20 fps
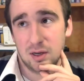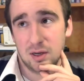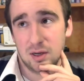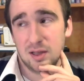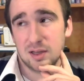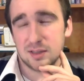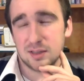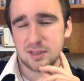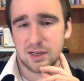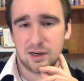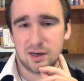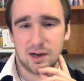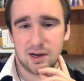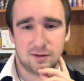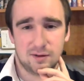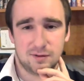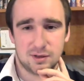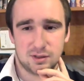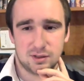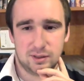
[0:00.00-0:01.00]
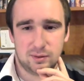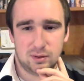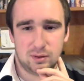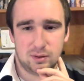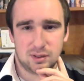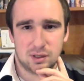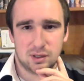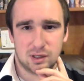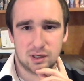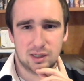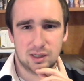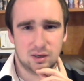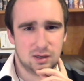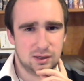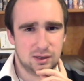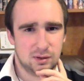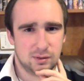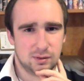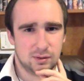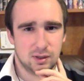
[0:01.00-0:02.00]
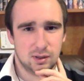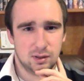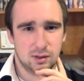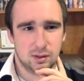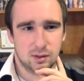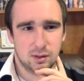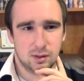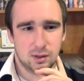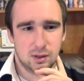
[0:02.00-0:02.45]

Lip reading: because then you're not officially really targeting her, I don't think.